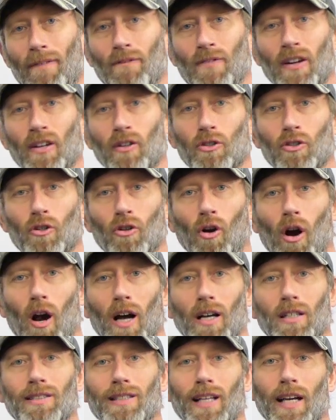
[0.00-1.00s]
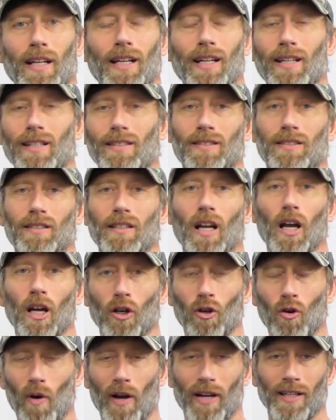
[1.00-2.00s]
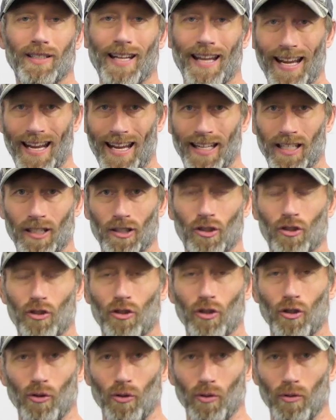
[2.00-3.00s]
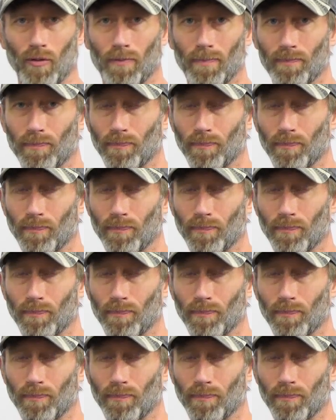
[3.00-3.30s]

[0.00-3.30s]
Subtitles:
fingers crossed that it is going to end soon.